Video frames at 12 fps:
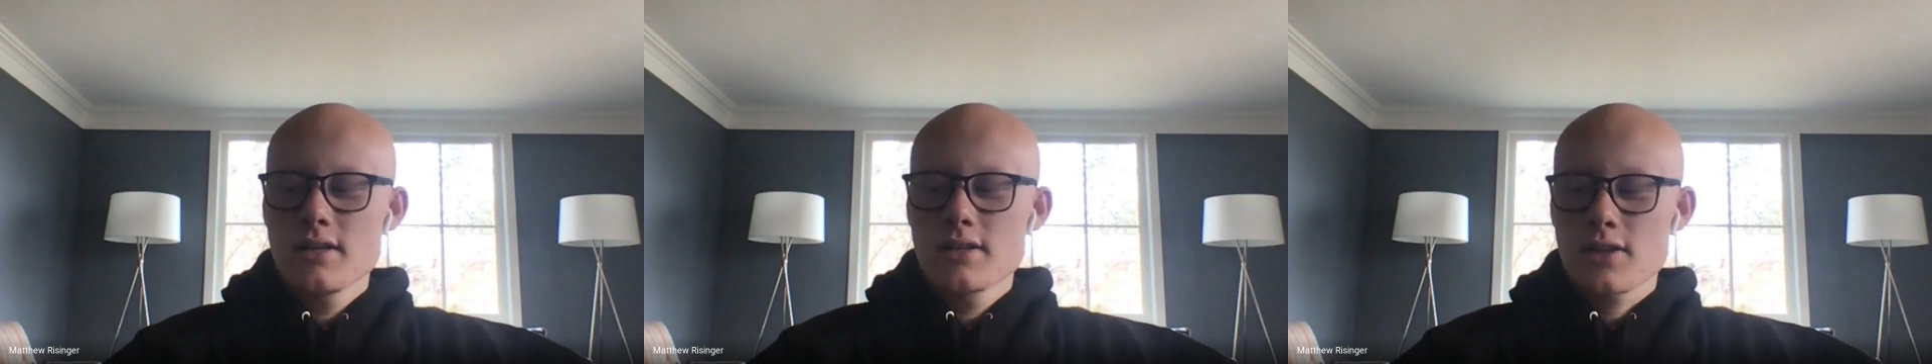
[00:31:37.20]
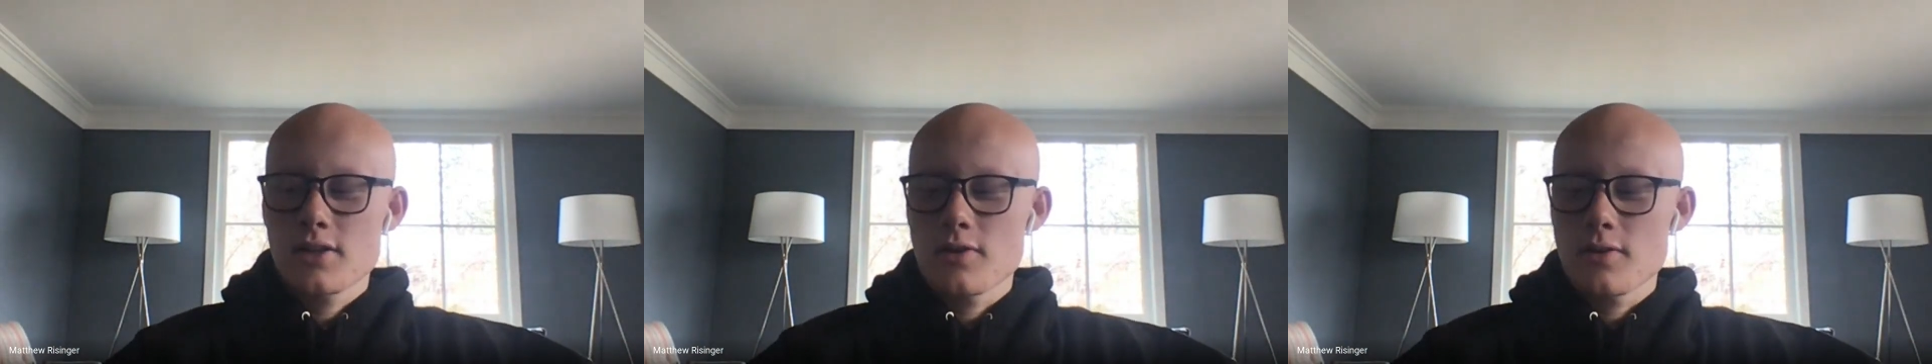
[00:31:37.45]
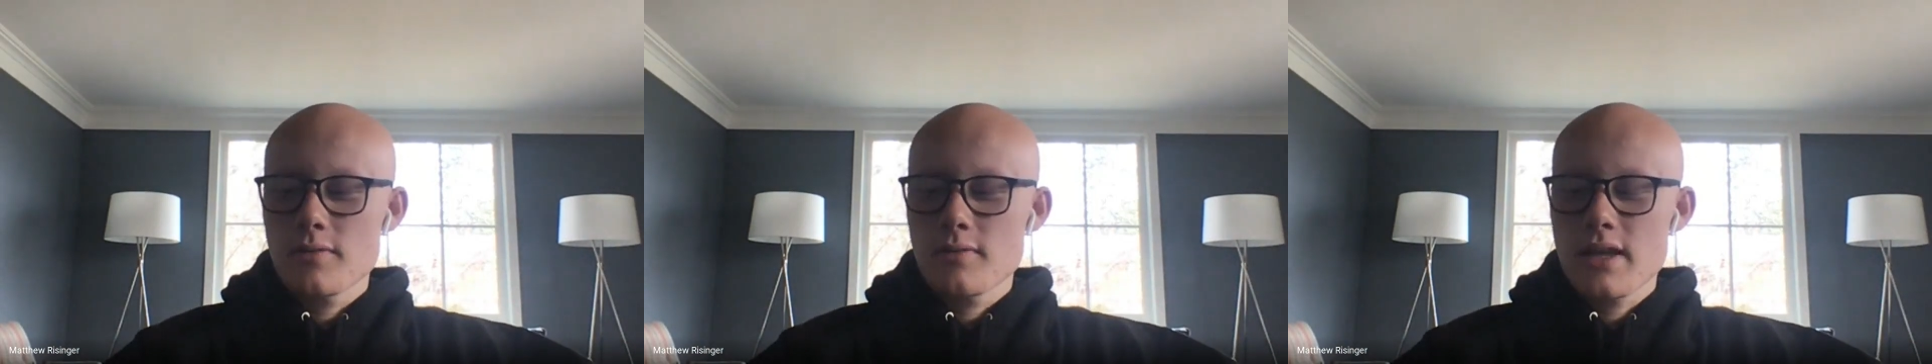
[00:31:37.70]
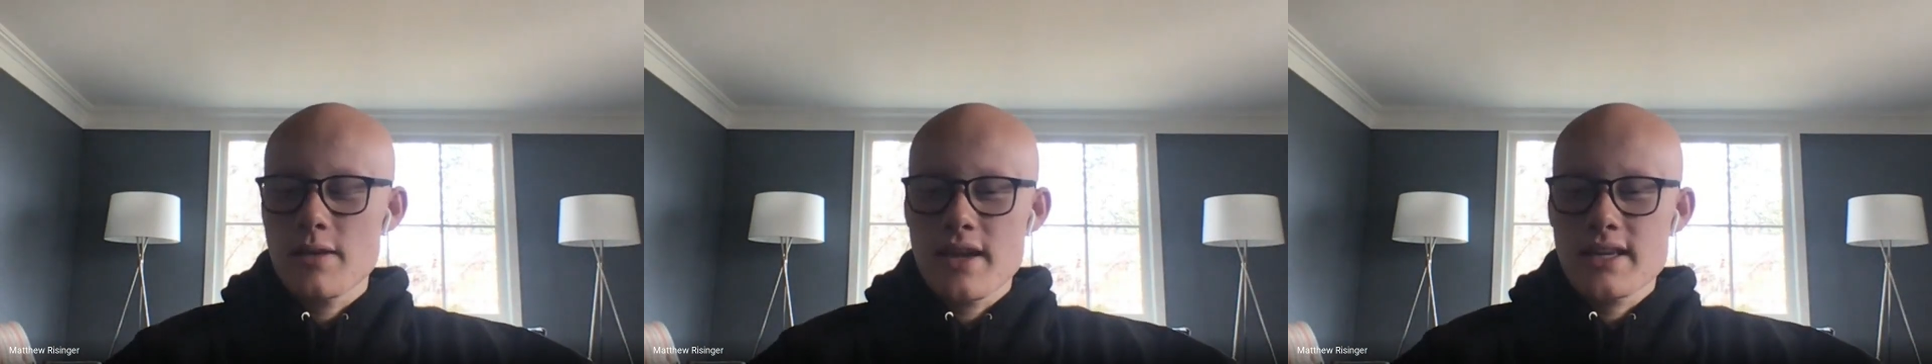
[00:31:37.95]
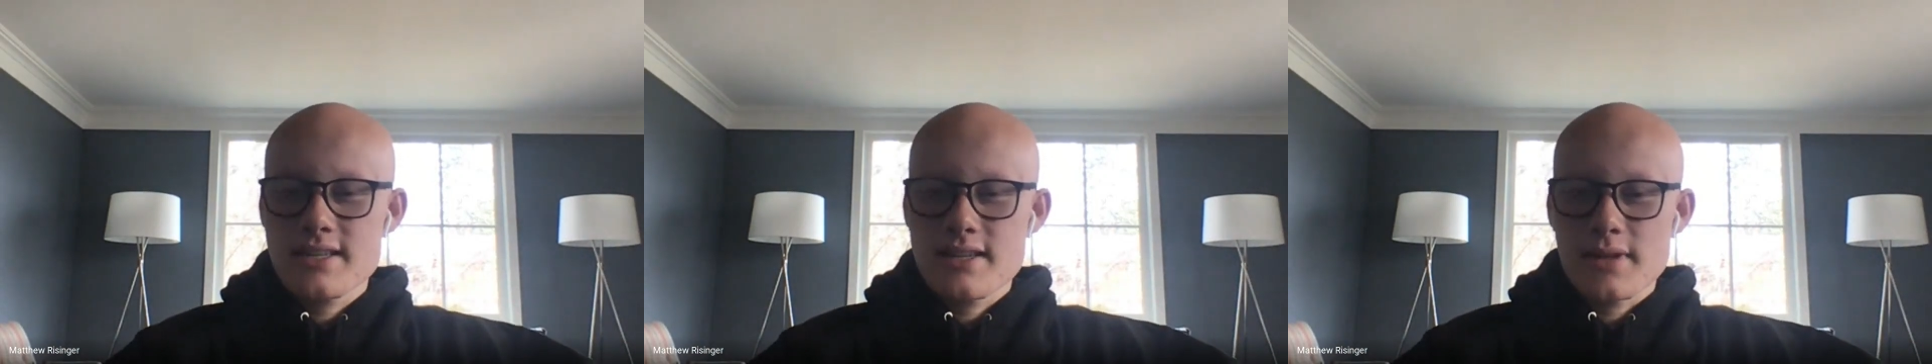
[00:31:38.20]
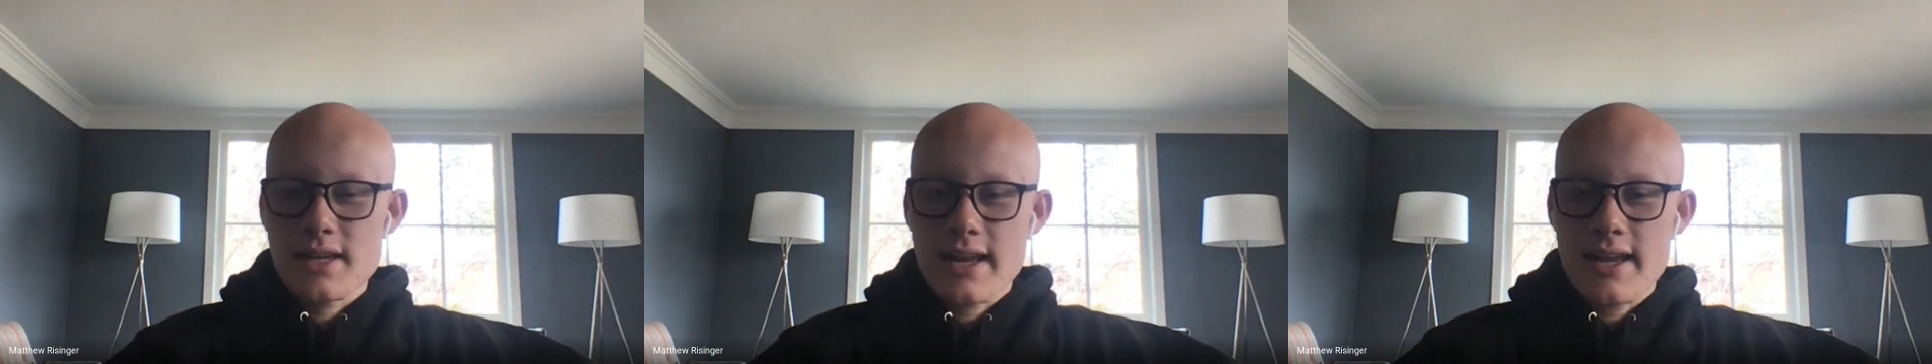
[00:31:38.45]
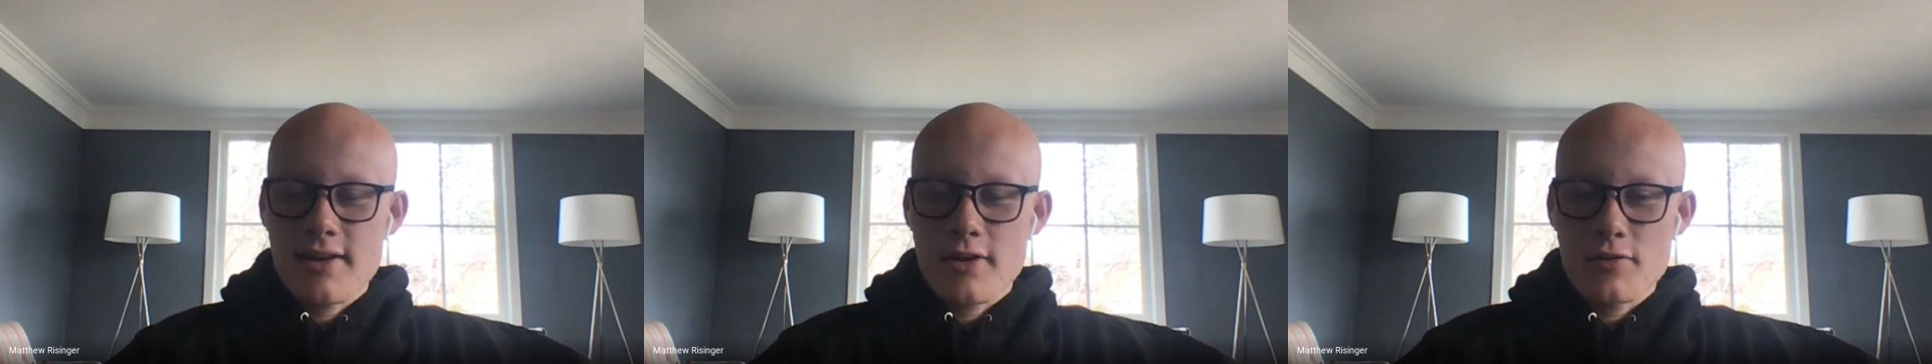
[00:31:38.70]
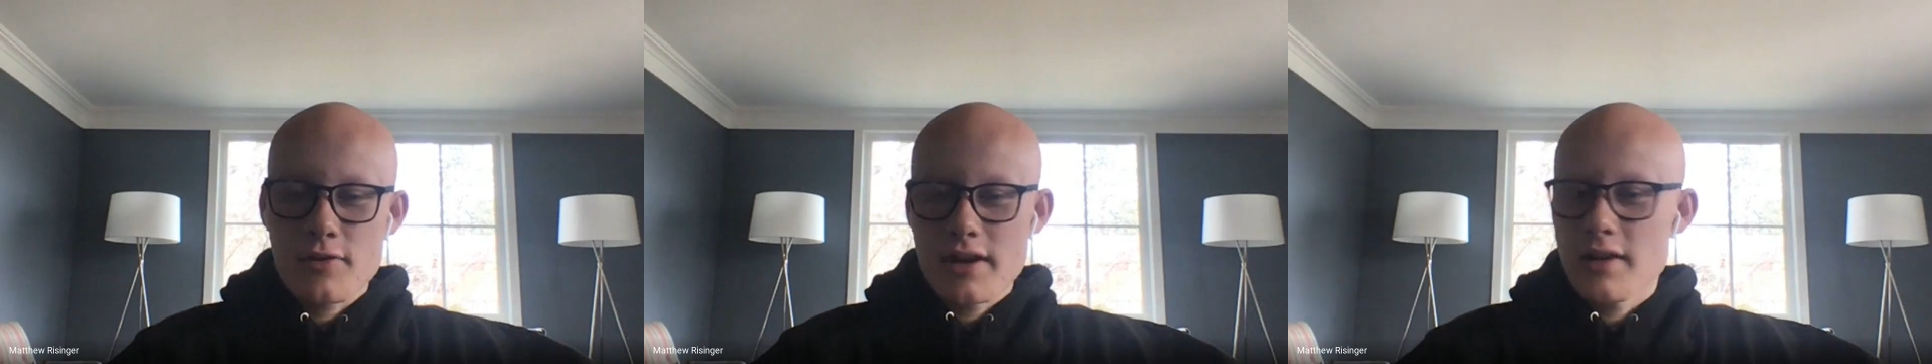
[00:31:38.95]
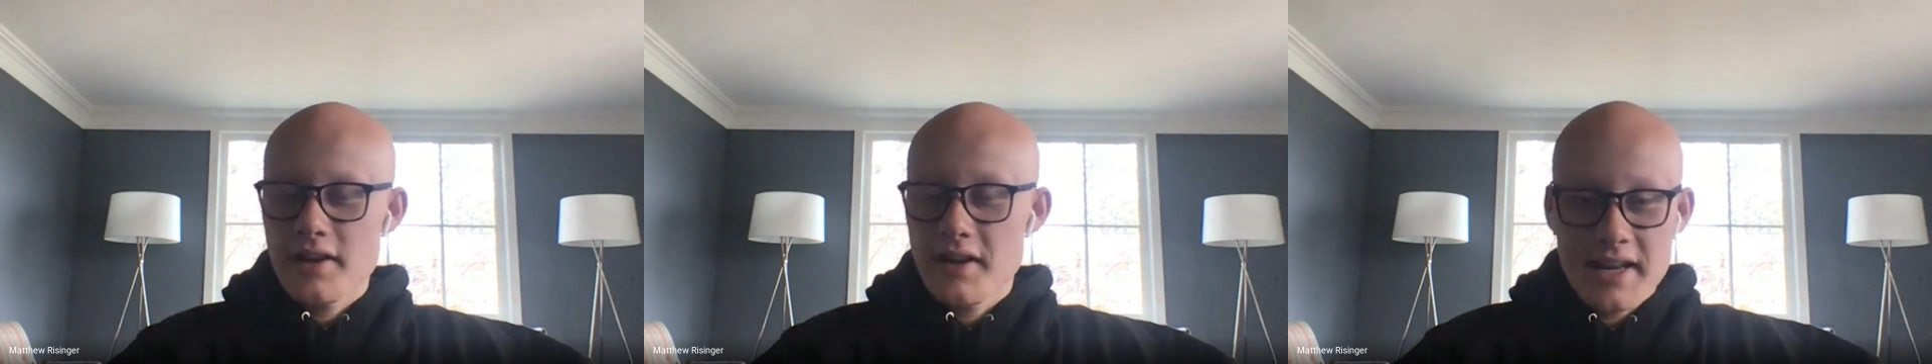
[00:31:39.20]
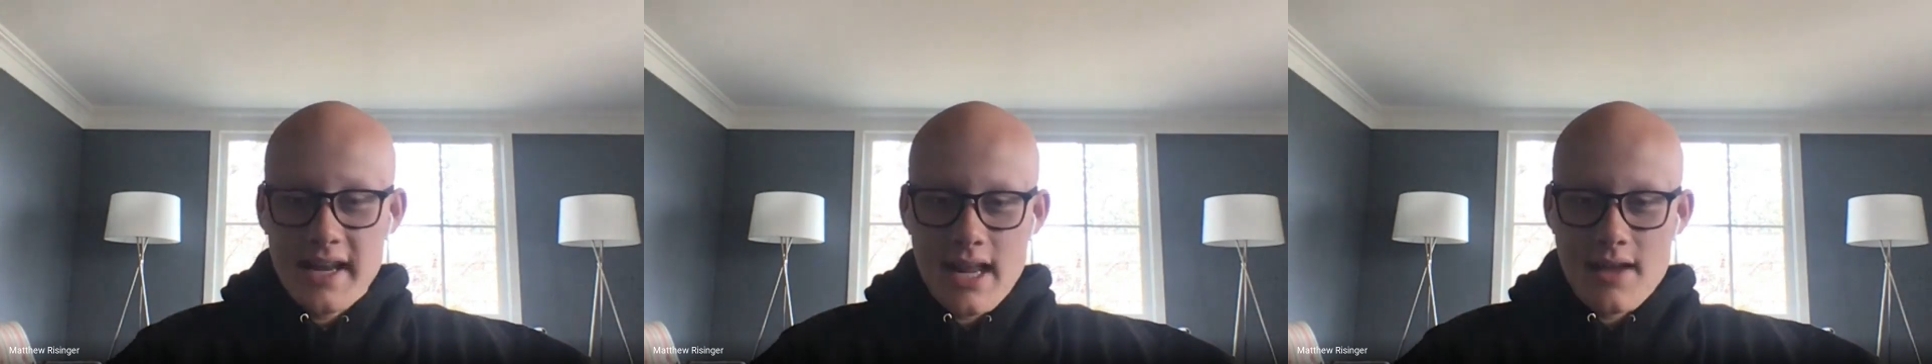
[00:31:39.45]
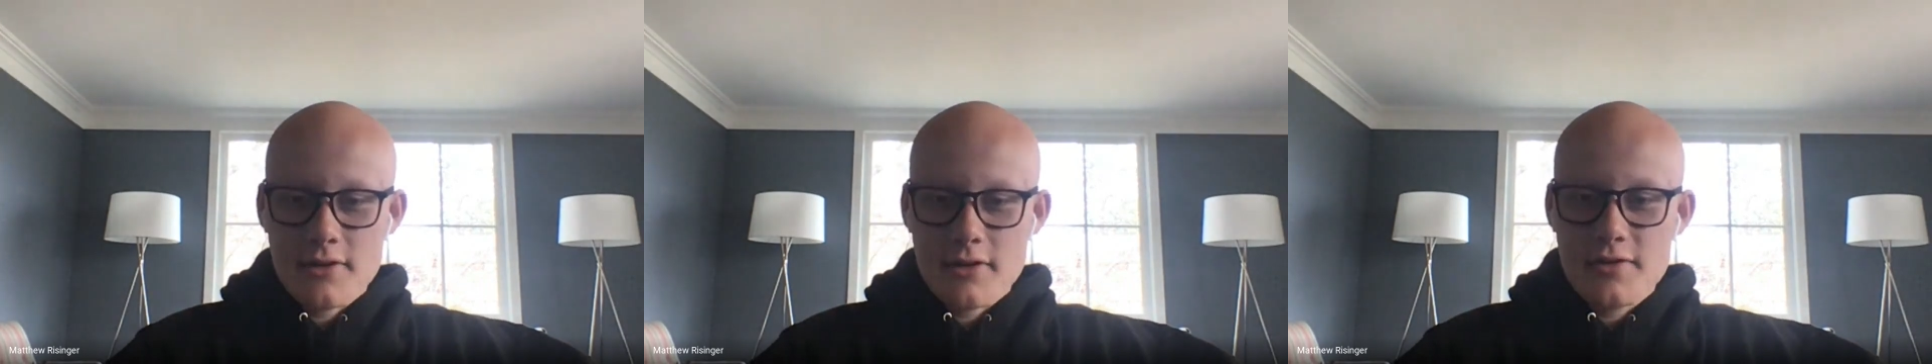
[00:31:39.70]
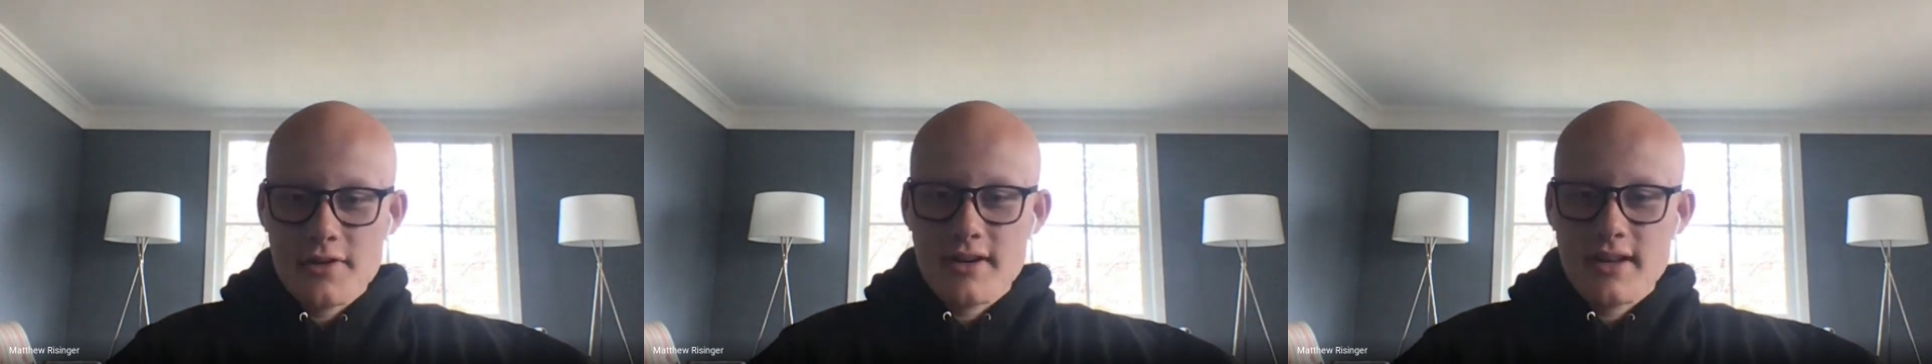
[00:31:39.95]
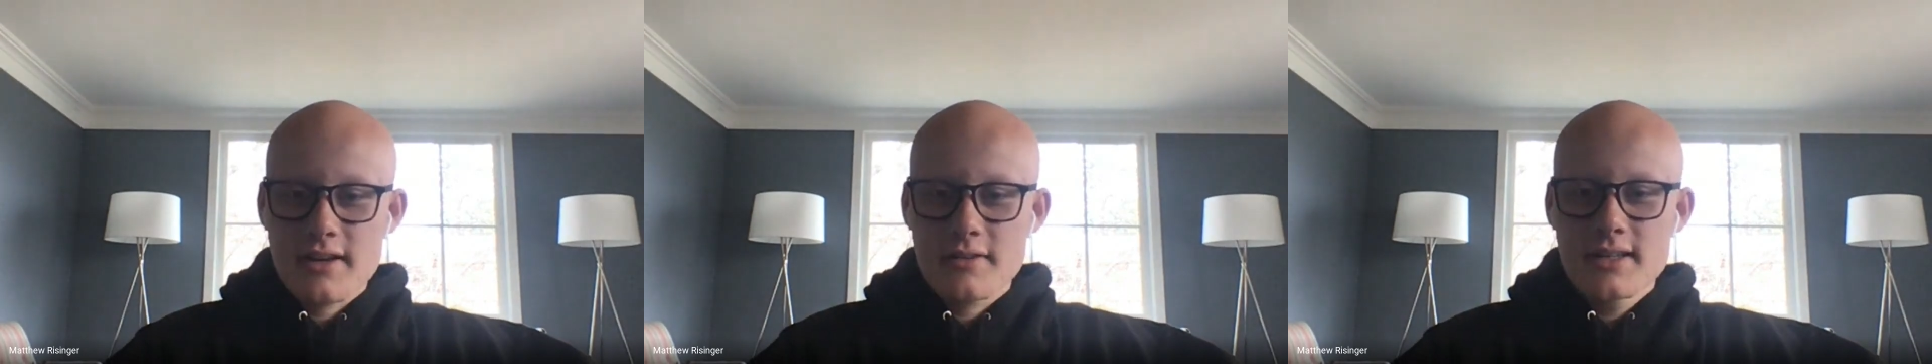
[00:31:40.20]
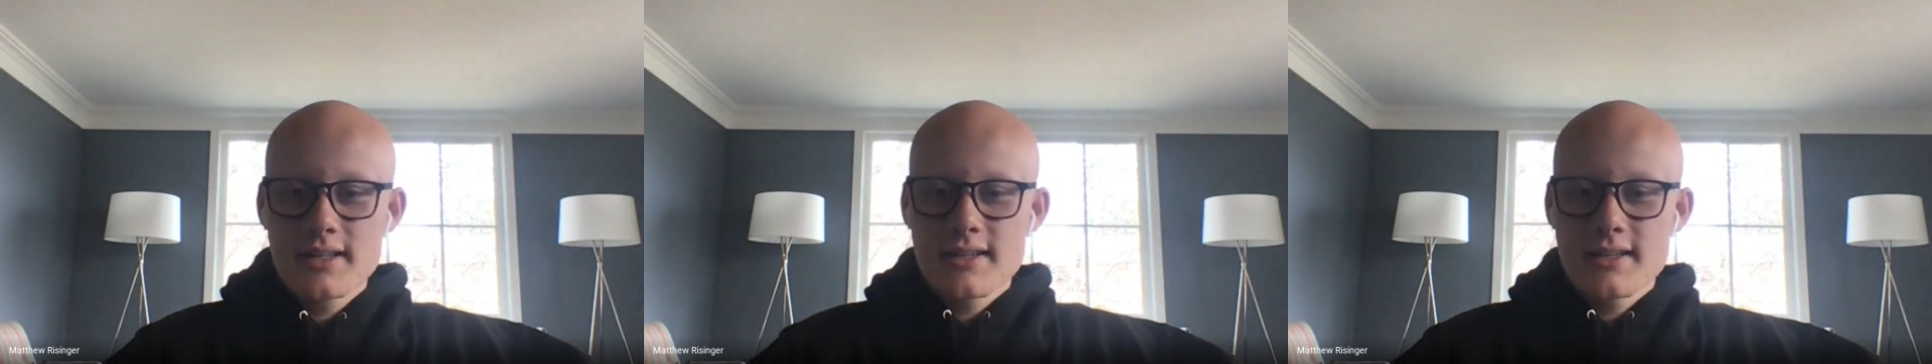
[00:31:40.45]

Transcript: So it may seem like I had it all figured out. I did not have it all figured out.